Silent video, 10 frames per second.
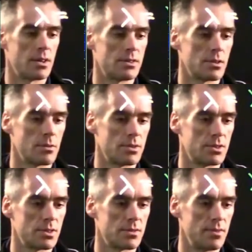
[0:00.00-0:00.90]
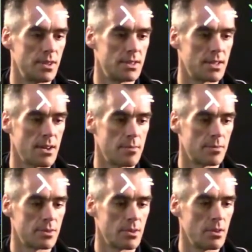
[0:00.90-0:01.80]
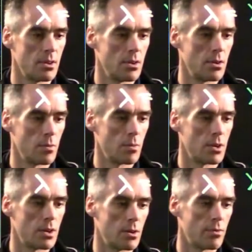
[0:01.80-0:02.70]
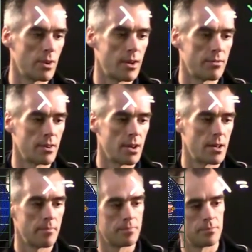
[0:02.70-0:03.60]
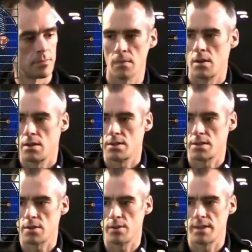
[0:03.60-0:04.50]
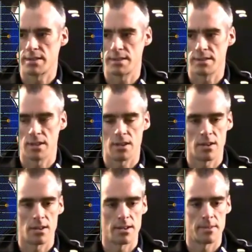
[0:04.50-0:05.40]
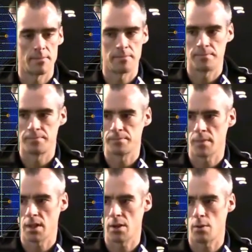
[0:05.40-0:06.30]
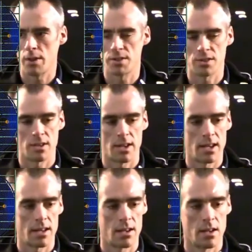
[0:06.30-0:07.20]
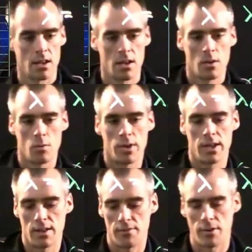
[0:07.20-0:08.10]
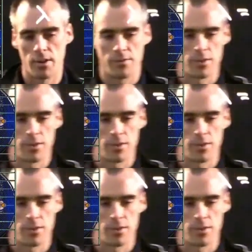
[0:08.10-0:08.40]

So it's just V times 1 over F naught. So this is our um, equation, and we could for, for